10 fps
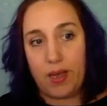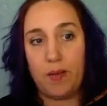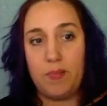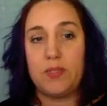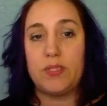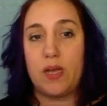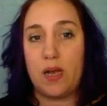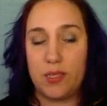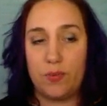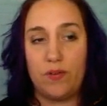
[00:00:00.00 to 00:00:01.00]
This is
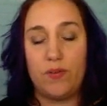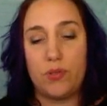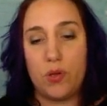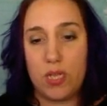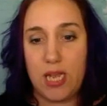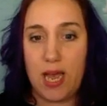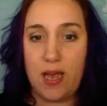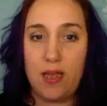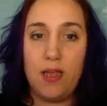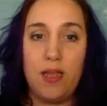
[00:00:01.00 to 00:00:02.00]
also on Fotolia,
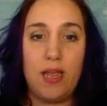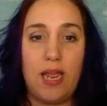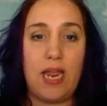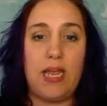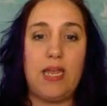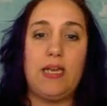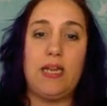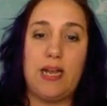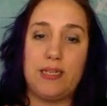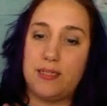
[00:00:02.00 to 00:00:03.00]
and
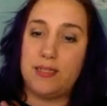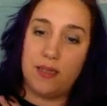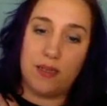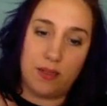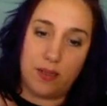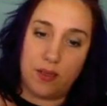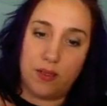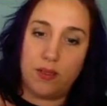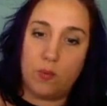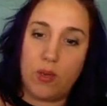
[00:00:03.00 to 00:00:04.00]
it has
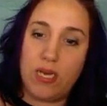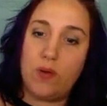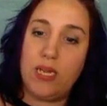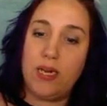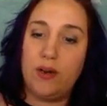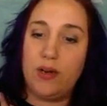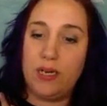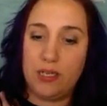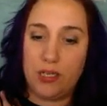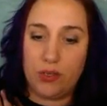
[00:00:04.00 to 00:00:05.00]
the window here.
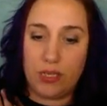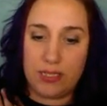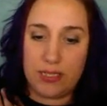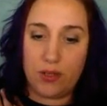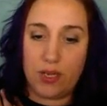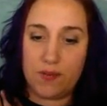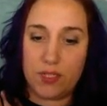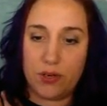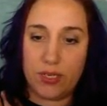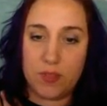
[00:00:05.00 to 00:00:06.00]
It still gives the
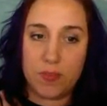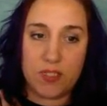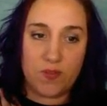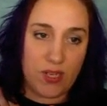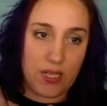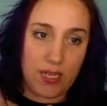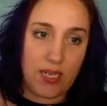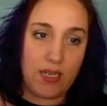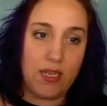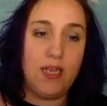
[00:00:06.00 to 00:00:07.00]
Christmas
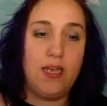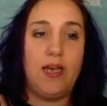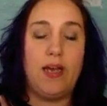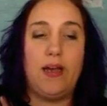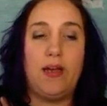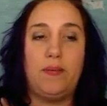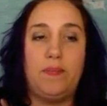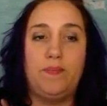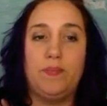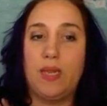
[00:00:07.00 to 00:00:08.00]
feeling.
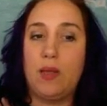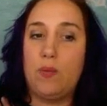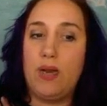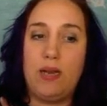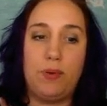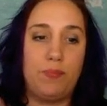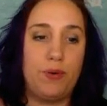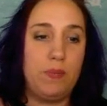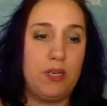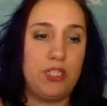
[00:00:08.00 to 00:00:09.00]
I went ahead and put
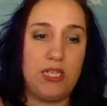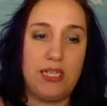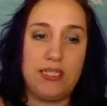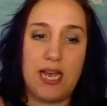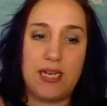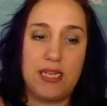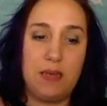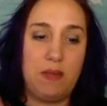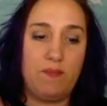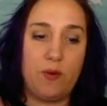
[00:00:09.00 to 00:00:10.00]
pretty much the exact same
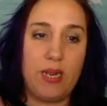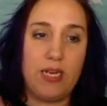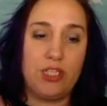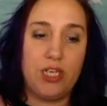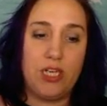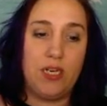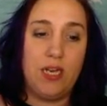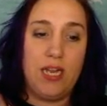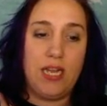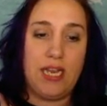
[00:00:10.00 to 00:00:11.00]
information.
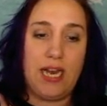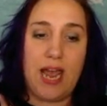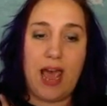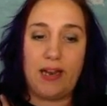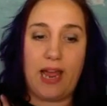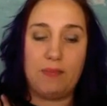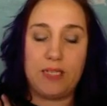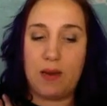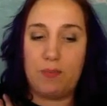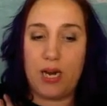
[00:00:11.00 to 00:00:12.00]
It had a
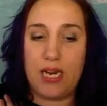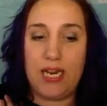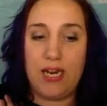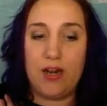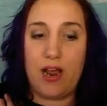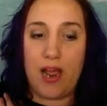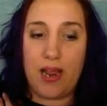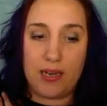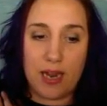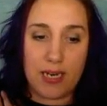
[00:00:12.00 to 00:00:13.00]
laptop right here.
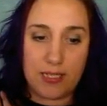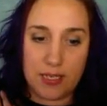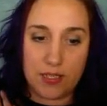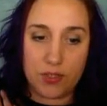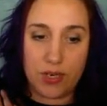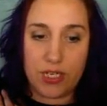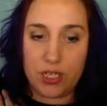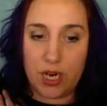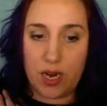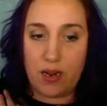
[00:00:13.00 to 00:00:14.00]
I did a
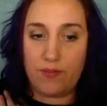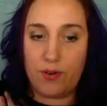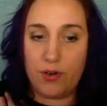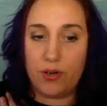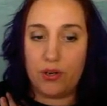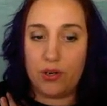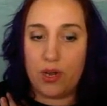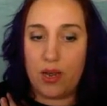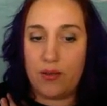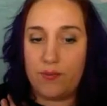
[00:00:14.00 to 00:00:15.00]
screenshot of
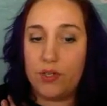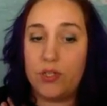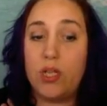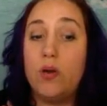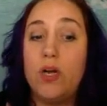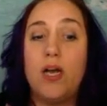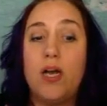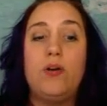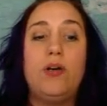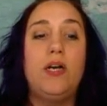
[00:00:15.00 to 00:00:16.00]
her
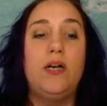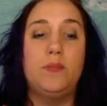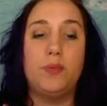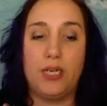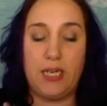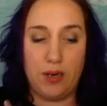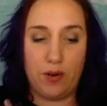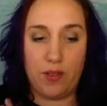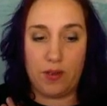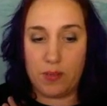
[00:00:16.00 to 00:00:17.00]
logo, put it here
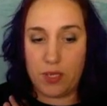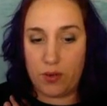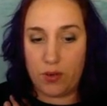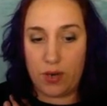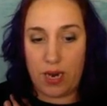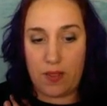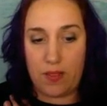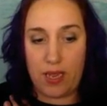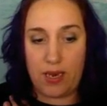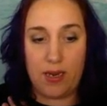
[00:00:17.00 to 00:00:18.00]
on the computer, and
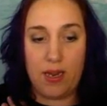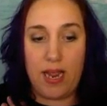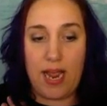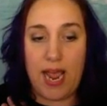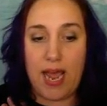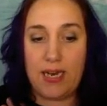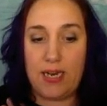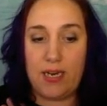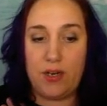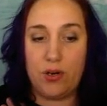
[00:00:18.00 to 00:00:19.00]
then added
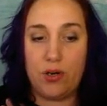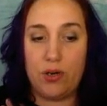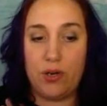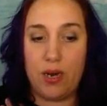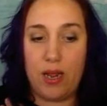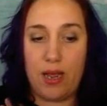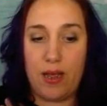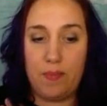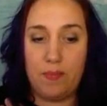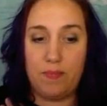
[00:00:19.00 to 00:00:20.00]
in her
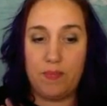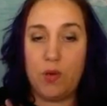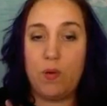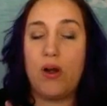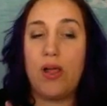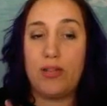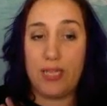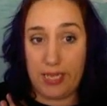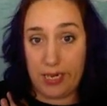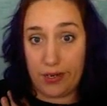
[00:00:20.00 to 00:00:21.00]
URL
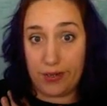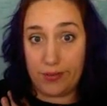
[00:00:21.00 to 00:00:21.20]
here.